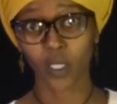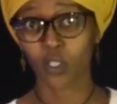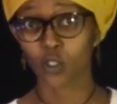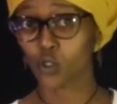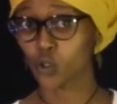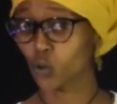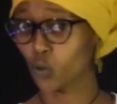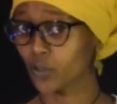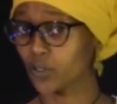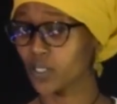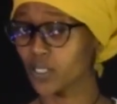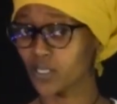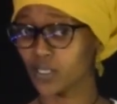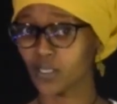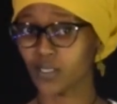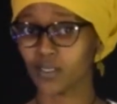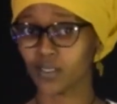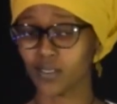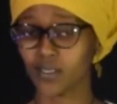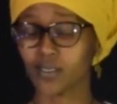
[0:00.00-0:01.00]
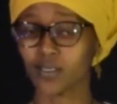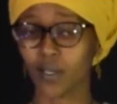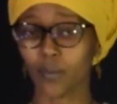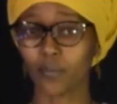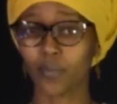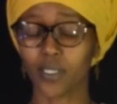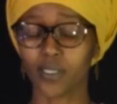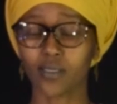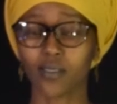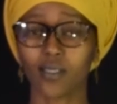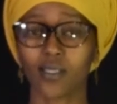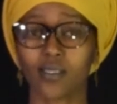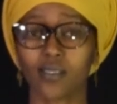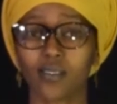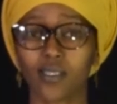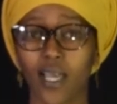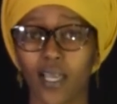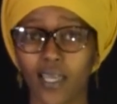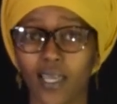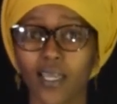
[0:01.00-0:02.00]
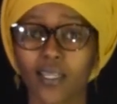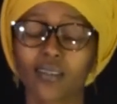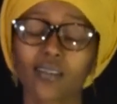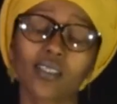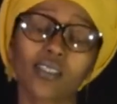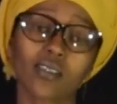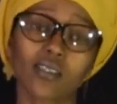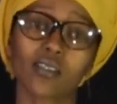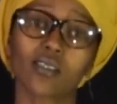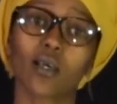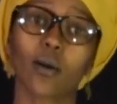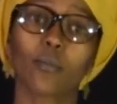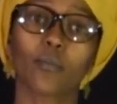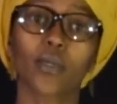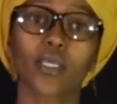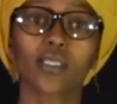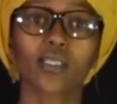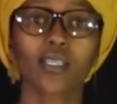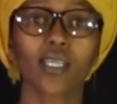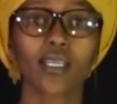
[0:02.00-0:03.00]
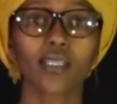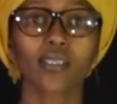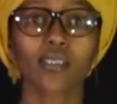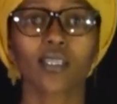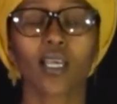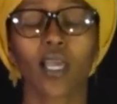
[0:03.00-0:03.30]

So this is a business. Again, this is a business